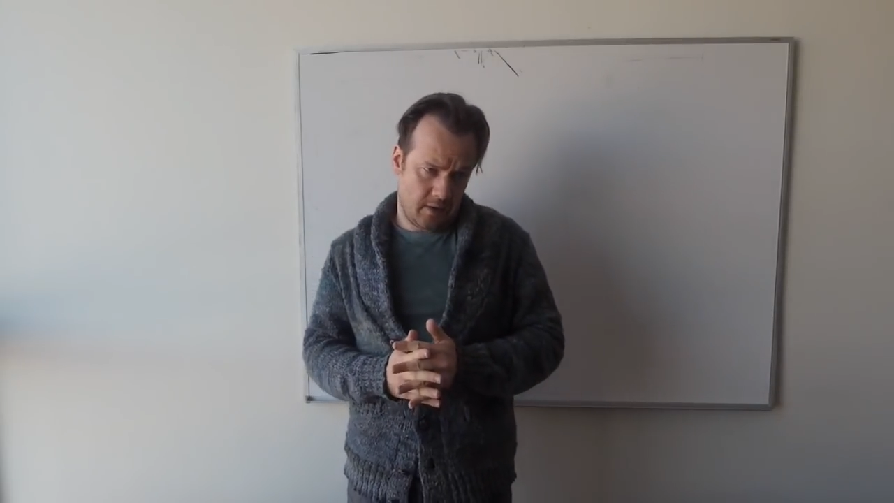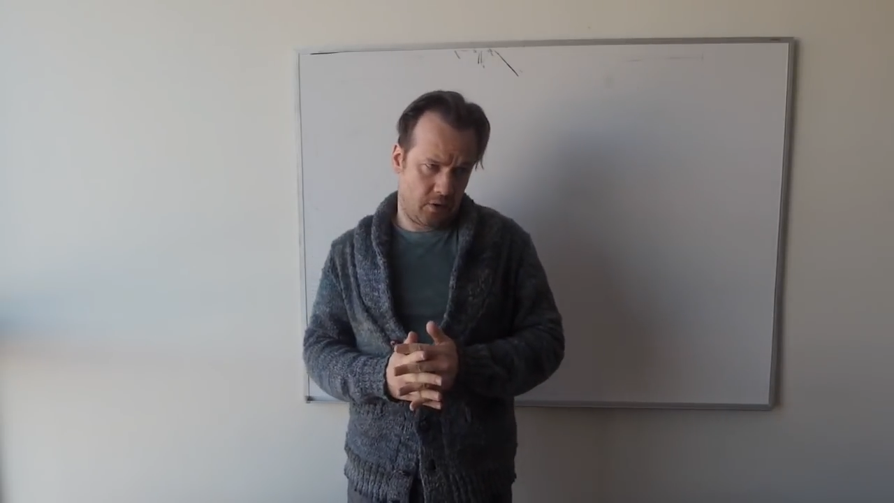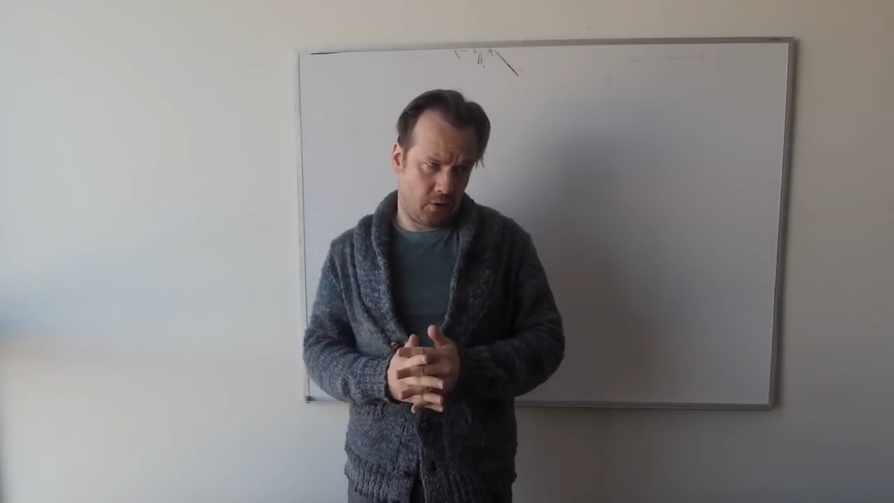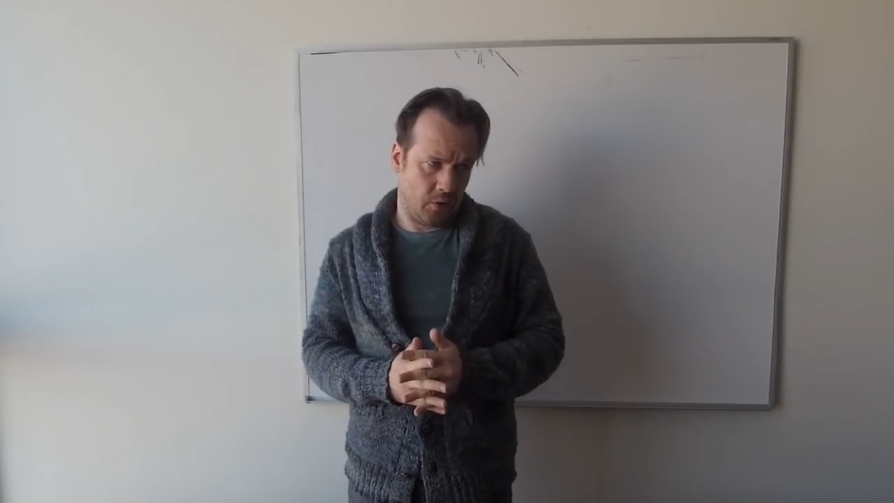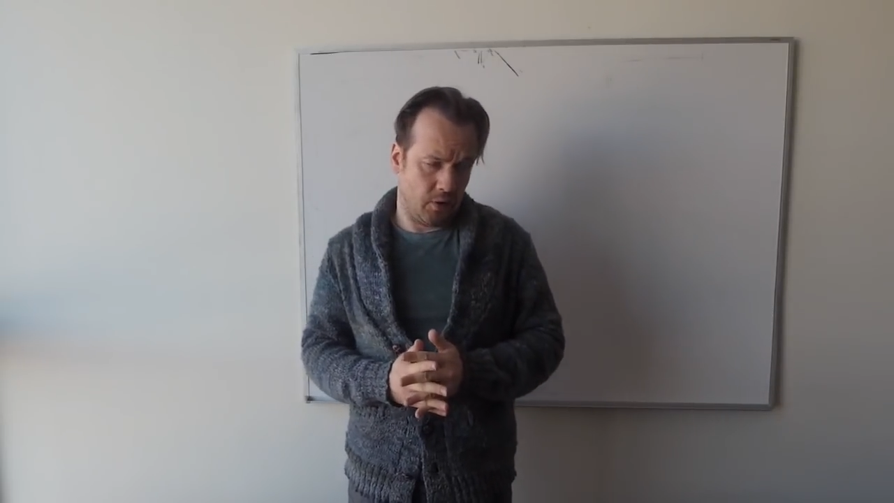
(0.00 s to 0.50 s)

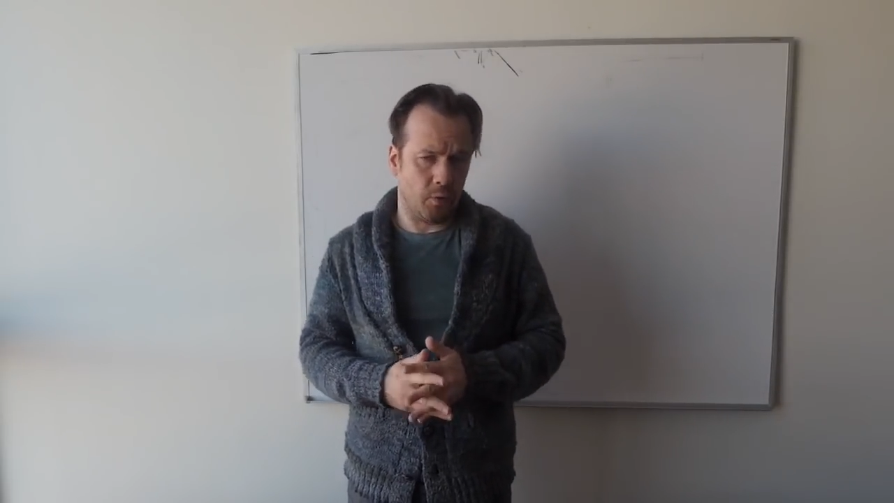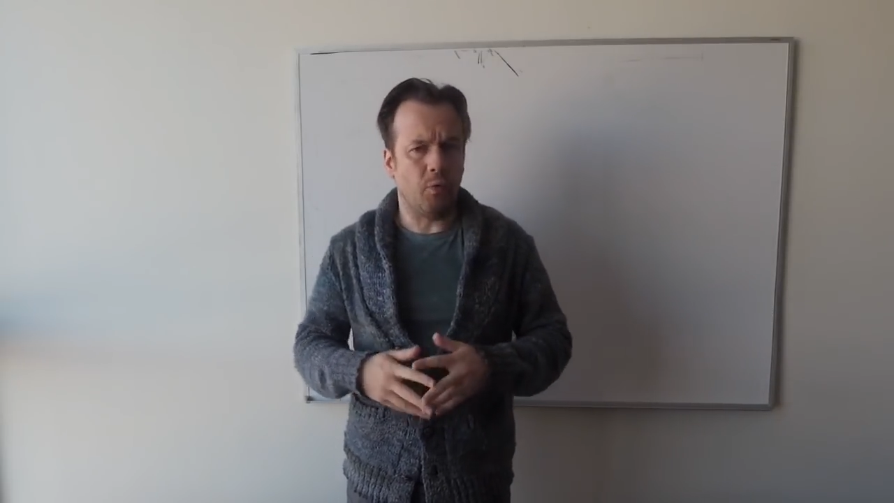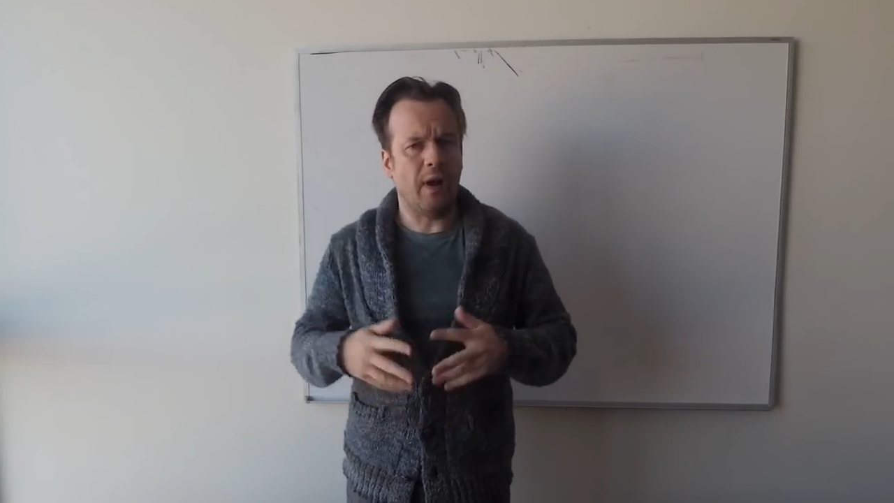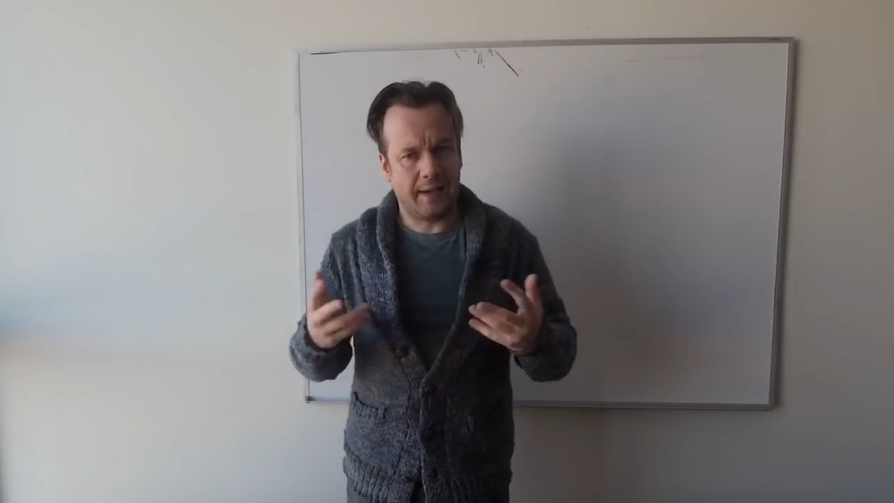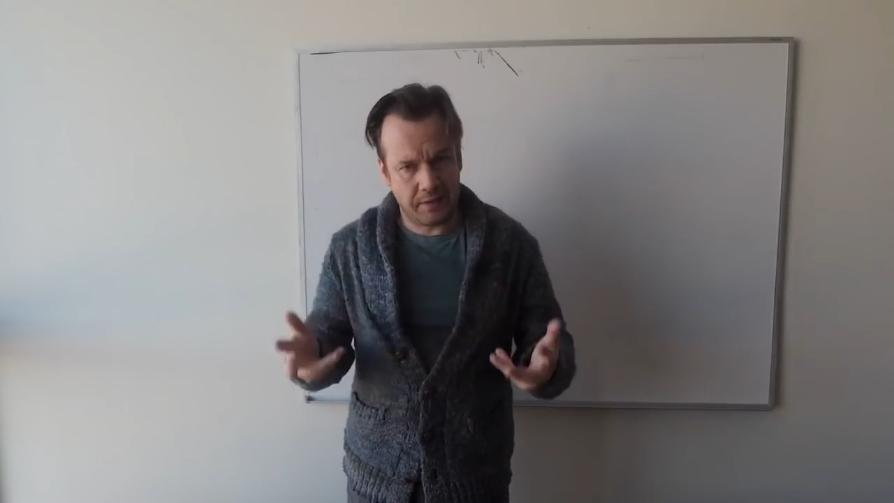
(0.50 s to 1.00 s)
to
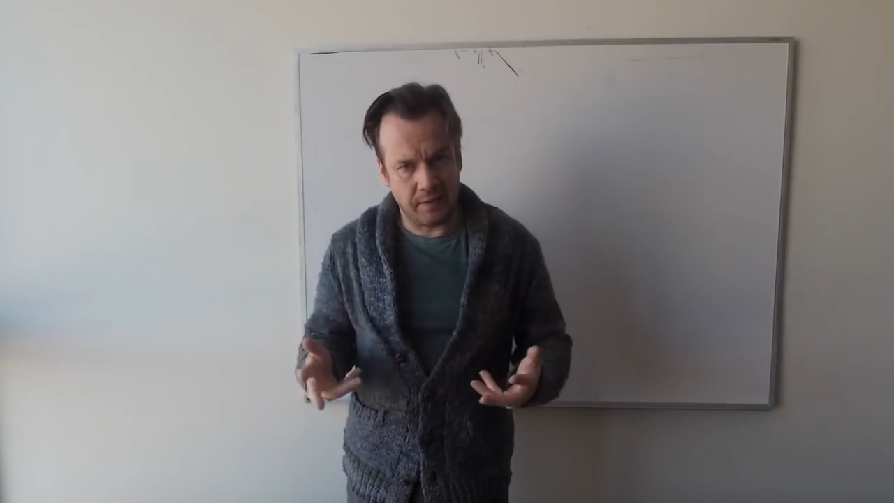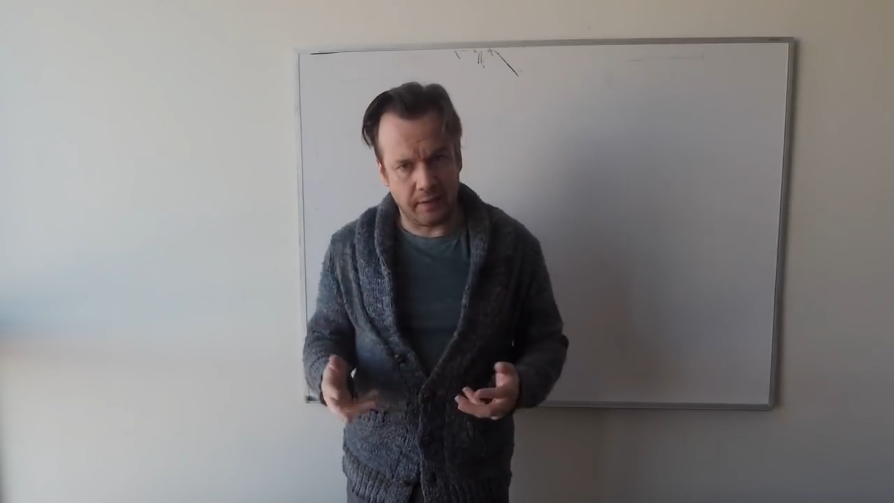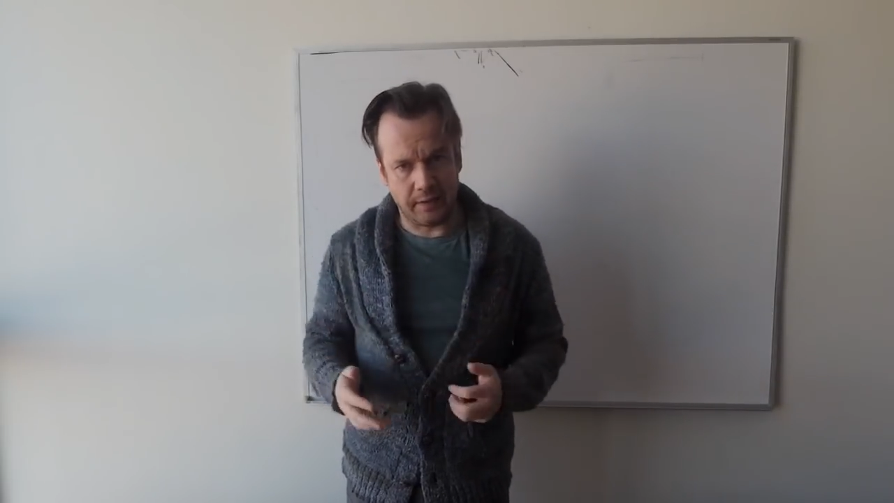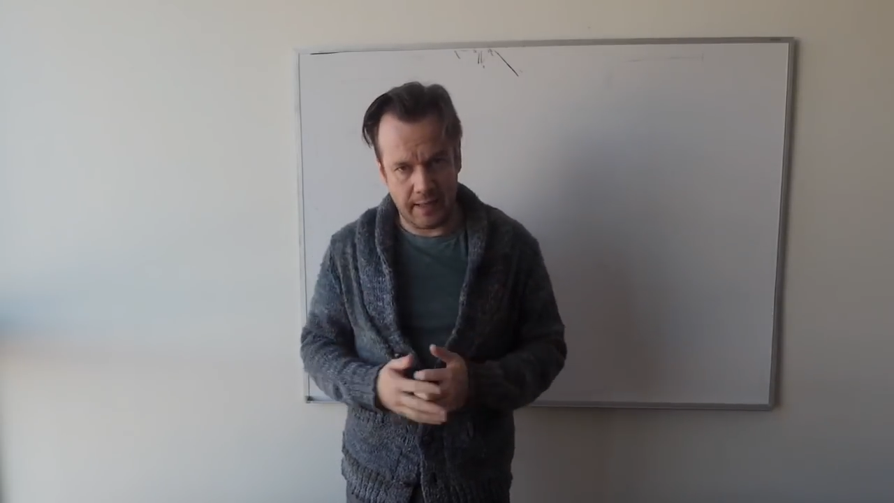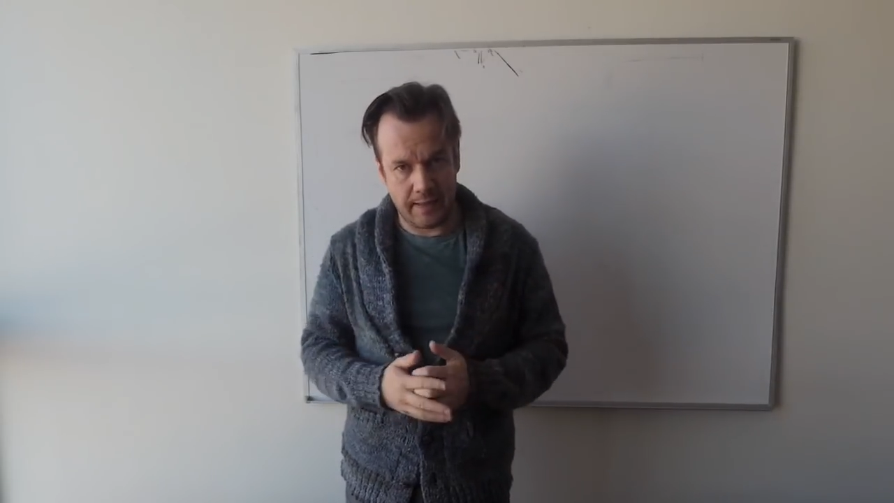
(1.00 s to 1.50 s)

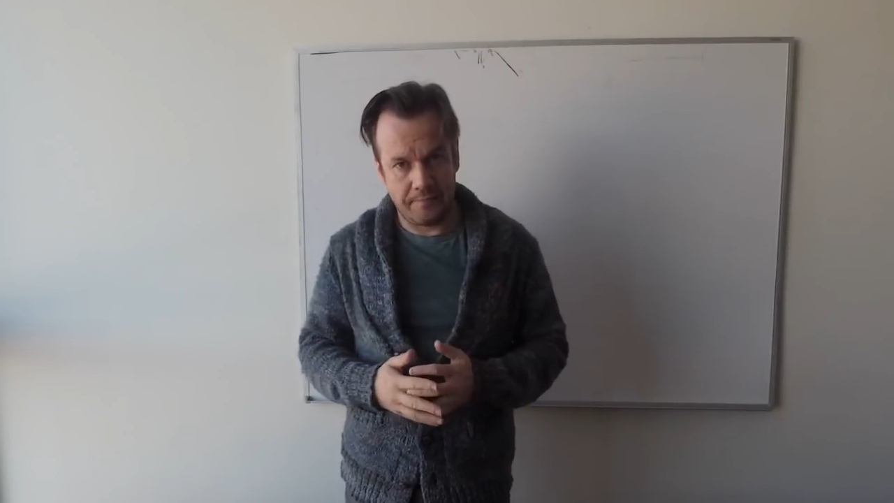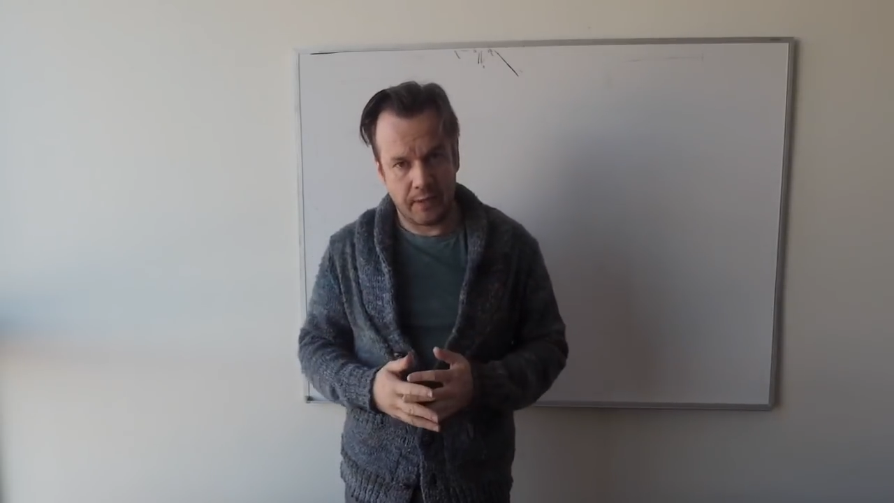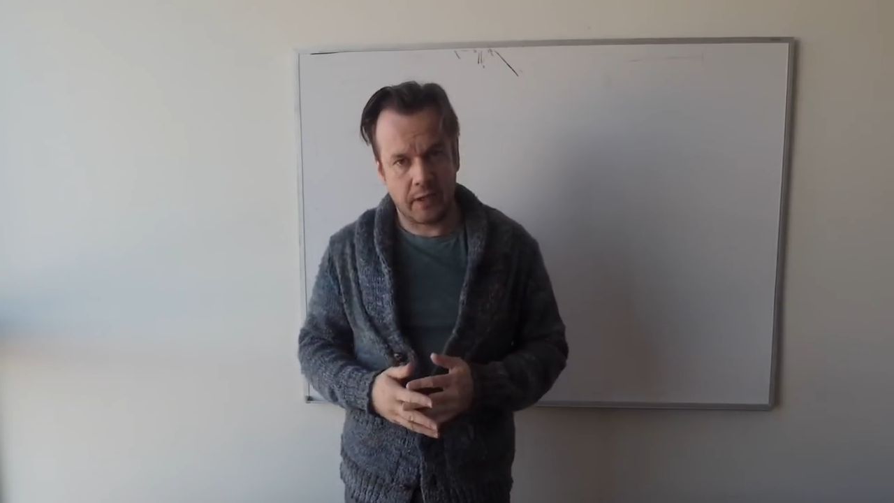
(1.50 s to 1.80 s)
rationally